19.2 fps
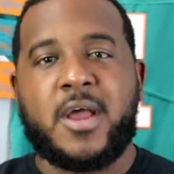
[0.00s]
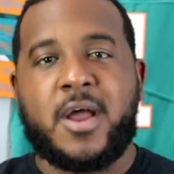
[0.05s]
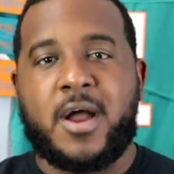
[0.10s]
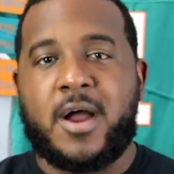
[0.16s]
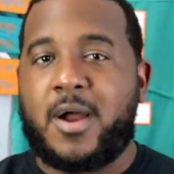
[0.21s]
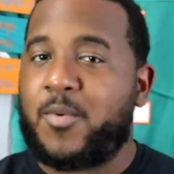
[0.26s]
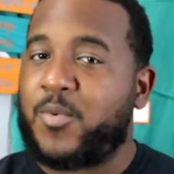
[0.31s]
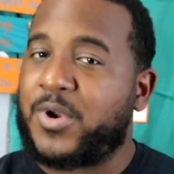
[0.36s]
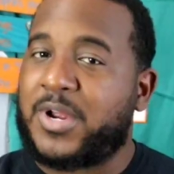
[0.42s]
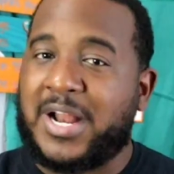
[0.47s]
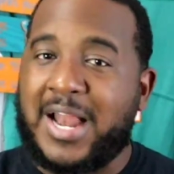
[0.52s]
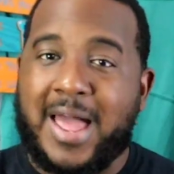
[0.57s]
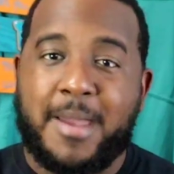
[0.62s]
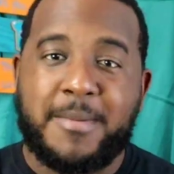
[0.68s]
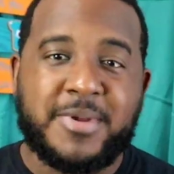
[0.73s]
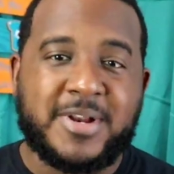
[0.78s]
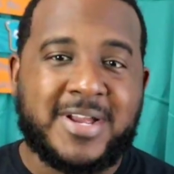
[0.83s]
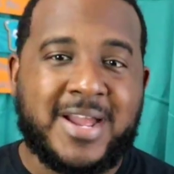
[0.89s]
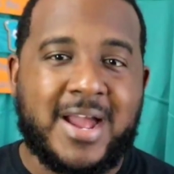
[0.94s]
We're
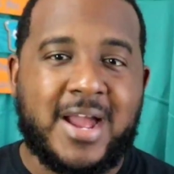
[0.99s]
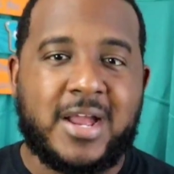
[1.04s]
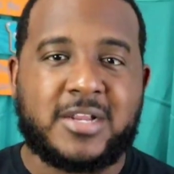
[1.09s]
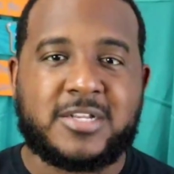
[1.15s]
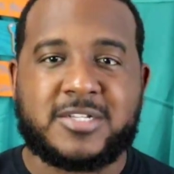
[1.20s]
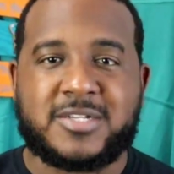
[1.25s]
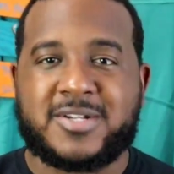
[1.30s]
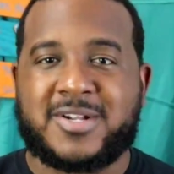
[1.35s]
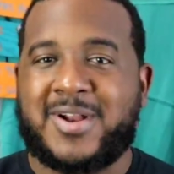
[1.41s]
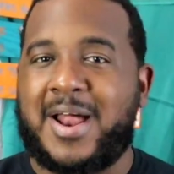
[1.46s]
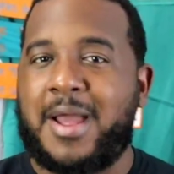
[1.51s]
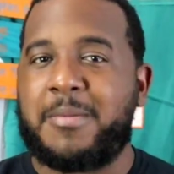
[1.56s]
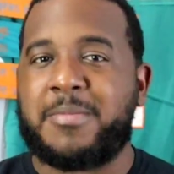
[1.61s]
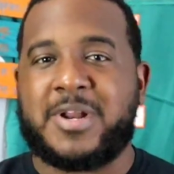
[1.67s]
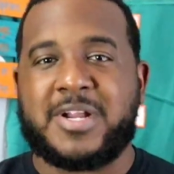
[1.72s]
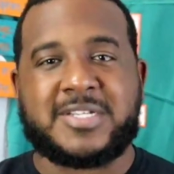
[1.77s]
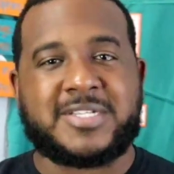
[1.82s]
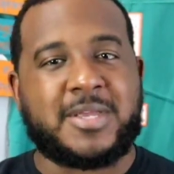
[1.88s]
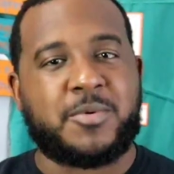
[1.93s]
climbing, guys.
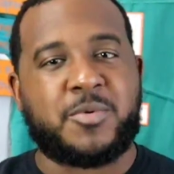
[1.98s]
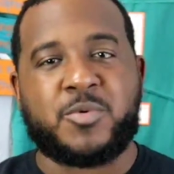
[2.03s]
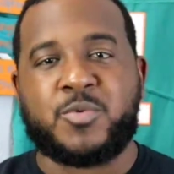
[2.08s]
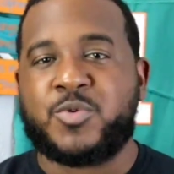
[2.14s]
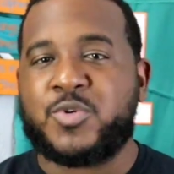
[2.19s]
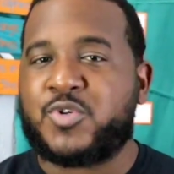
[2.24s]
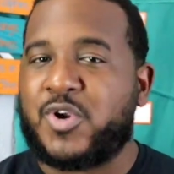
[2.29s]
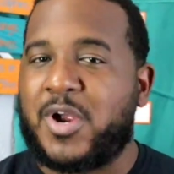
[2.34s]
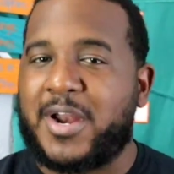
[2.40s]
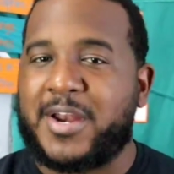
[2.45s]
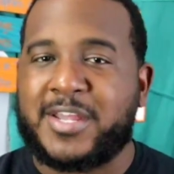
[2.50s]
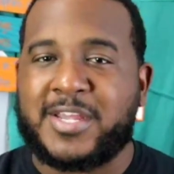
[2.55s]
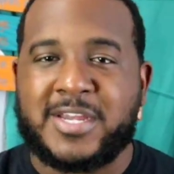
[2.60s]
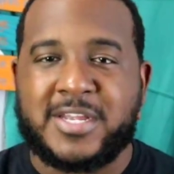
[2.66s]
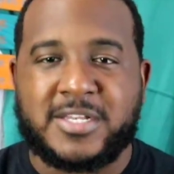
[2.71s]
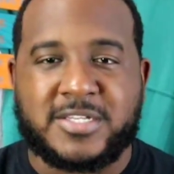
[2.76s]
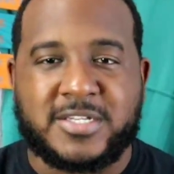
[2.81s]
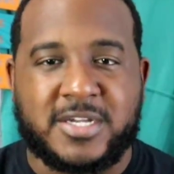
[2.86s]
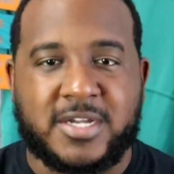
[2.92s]
Climbing. I said we were trying to
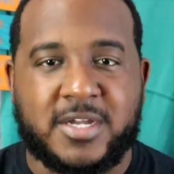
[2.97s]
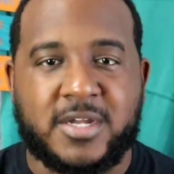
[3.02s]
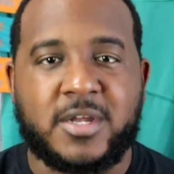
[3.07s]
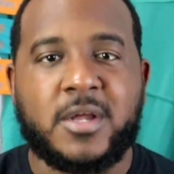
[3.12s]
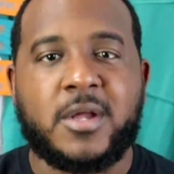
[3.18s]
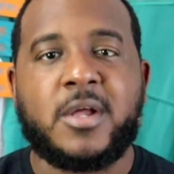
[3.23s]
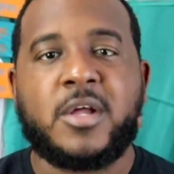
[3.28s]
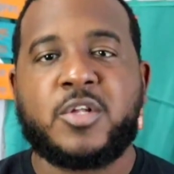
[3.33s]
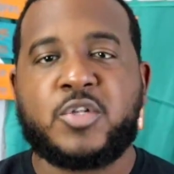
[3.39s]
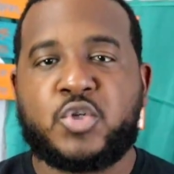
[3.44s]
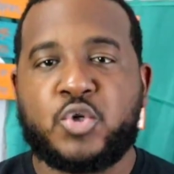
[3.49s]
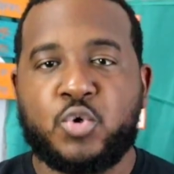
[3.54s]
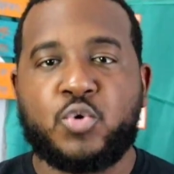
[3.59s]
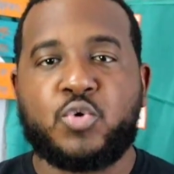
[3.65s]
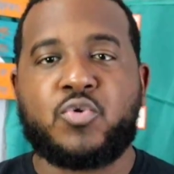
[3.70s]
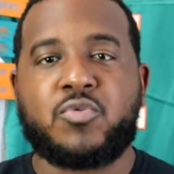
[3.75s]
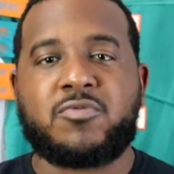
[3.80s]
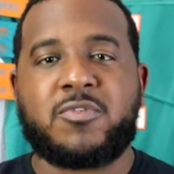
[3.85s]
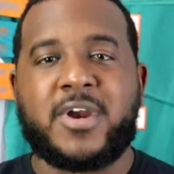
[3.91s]
get to
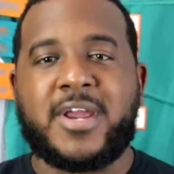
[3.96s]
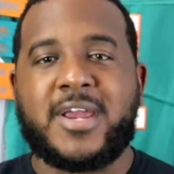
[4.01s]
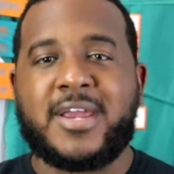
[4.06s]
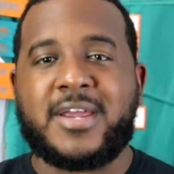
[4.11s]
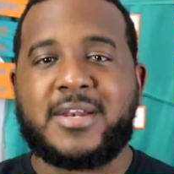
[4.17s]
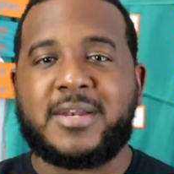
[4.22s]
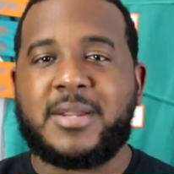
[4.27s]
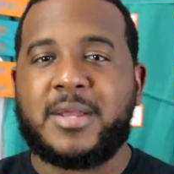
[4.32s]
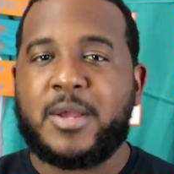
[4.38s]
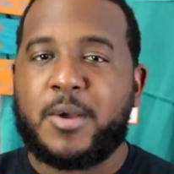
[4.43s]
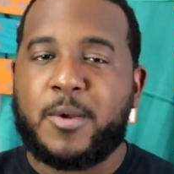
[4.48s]
$2,000.